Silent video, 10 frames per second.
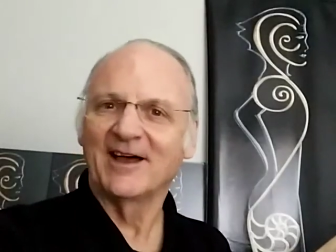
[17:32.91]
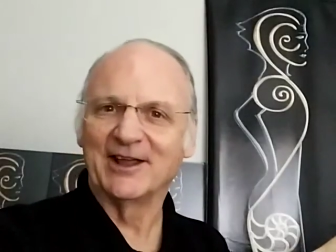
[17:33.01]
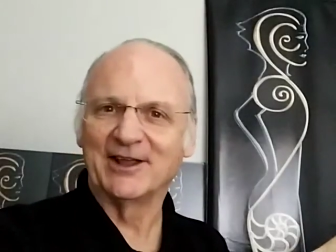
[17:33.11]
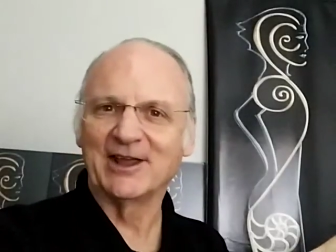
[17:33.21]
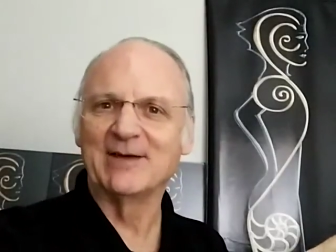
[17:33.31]

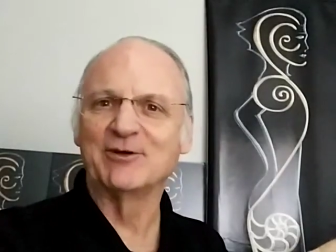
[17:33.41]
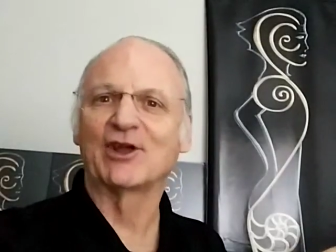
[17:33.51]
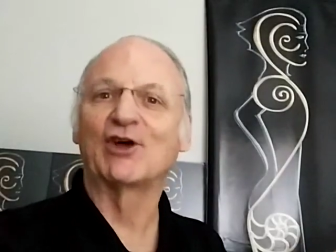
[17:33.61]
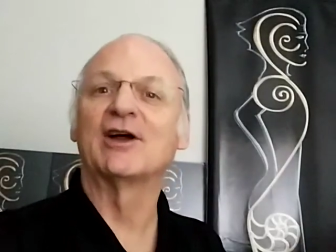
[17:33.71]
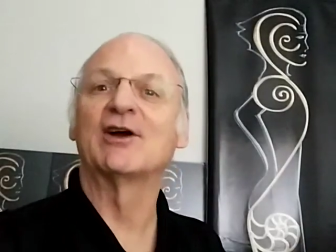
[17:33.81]
I came to
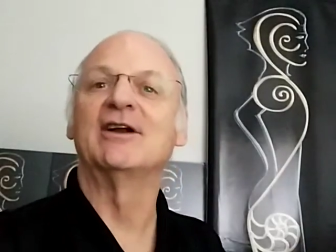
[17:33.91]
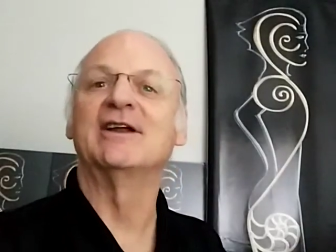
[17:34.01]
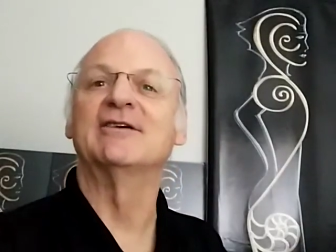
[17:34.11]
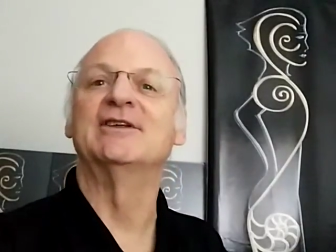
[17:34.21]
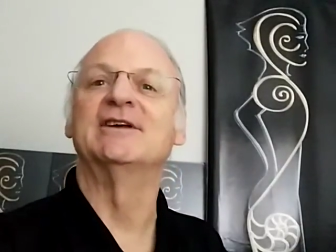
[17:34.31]
the clarity
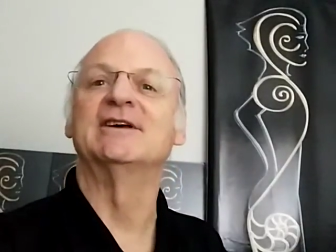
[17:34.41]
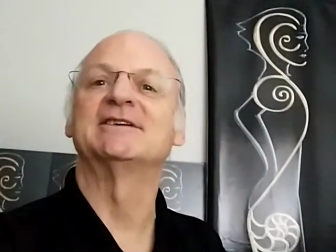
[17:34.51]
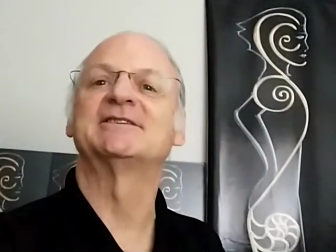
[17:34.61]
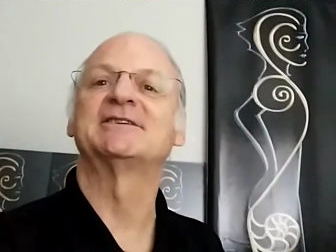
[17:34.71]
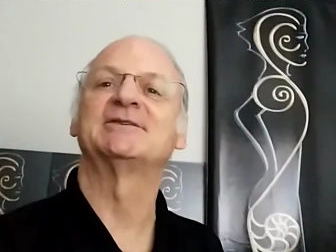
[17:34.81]
of
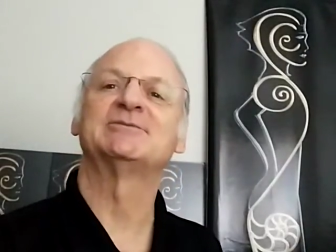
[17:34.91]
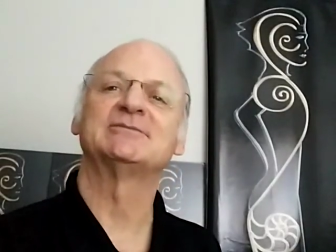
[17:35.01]
this.